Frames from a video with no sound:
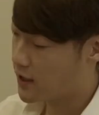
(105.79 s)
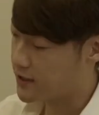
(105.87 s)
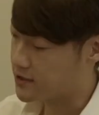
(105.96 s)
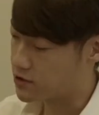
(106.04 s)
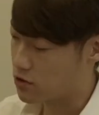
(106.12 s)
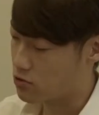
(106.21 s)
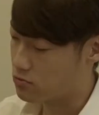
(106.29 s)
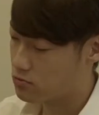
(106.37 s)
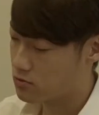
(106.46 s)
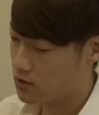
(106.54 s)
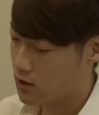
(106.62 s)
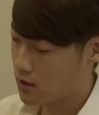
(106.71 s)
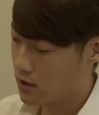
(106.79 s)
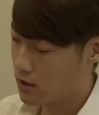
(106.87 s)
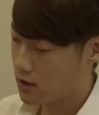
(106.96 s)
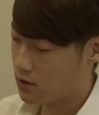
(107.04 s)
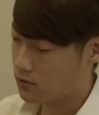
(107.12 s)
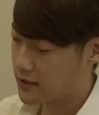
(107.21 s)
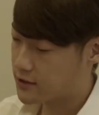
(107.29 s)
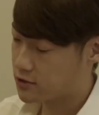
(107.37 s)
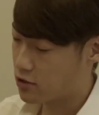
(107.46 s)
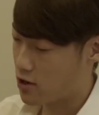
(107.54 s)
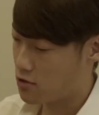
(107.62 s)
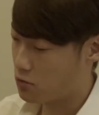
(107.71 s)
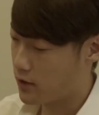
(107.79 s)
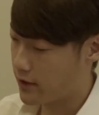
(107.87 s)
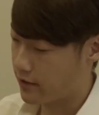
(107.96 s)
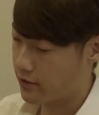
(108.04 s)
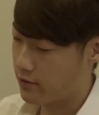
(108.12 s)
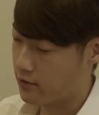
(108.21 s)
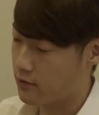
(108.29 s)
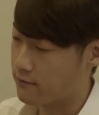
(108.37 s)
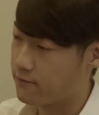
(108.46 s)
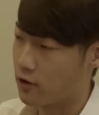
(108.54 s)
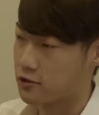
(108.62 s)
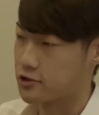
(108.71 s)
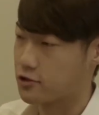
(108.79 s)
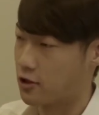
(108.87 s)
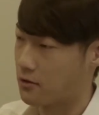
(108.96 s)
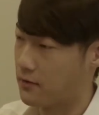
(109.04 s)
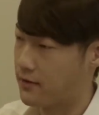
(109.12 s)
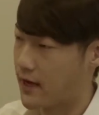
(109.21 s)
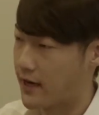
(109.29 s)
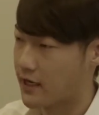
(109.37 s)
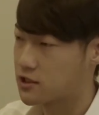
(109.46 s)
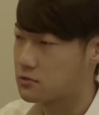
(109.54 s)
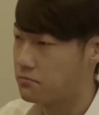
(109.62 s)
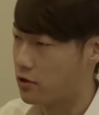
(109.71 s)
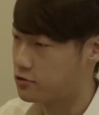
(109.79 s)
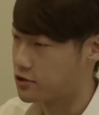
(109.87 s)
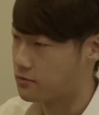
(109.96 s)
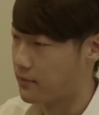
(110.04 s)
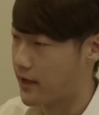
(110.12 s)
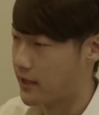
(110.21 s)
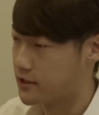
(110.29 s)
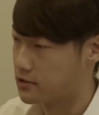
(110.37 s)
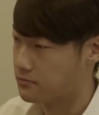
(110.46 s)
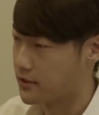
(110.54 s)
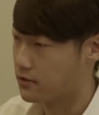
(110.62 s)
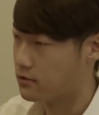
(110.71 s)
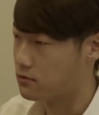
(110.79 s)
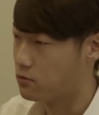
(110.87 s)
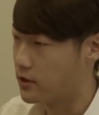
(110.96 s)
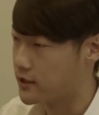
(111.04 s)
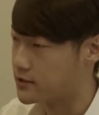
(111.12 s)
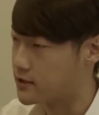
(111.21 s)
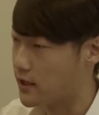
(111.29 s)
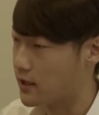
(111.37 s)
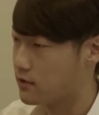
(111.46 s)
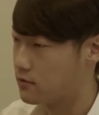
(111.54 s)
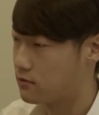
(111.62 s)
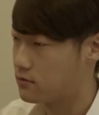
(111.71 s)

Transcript: Okay, so let's start with the first term in that, exposure management. What is that?